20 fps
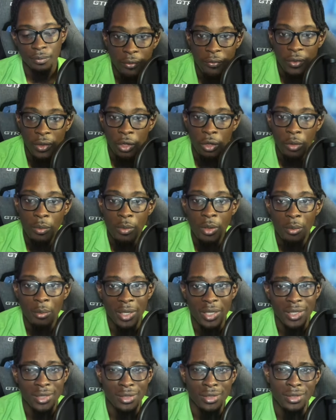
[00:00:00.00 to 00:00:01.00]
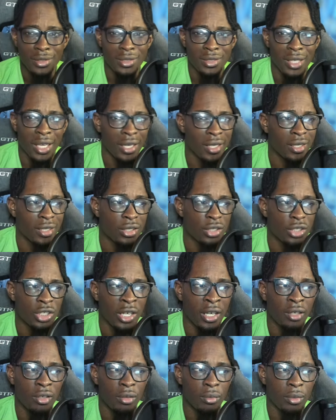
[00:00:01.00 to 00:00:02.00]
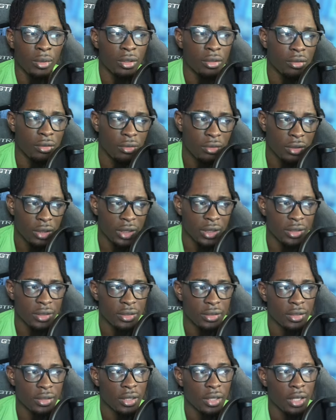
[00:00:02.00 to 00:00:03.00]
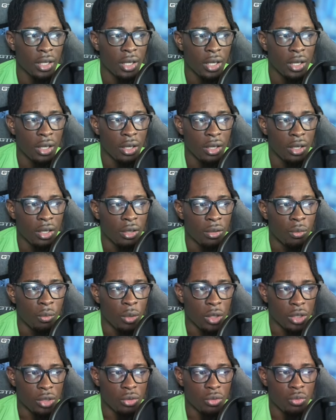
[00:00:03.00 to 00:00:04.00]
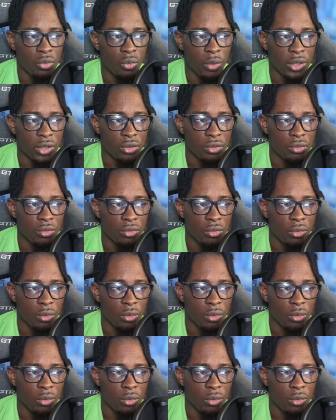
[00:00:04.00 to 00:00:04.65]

follow me on my 2nd channel, bro, because when you